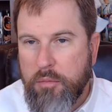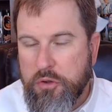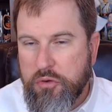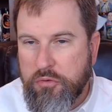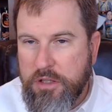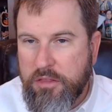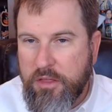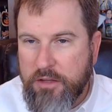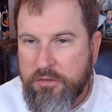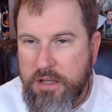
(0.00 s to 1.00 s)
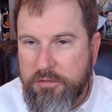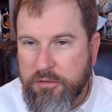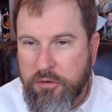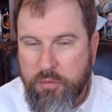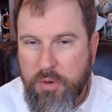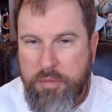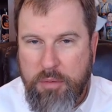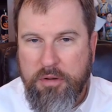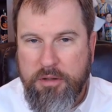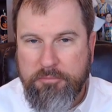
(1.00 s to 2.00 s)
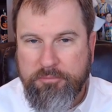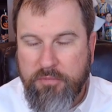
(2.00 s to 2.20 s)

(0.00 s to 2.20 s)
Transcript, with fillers: but you see thad stevens is a republican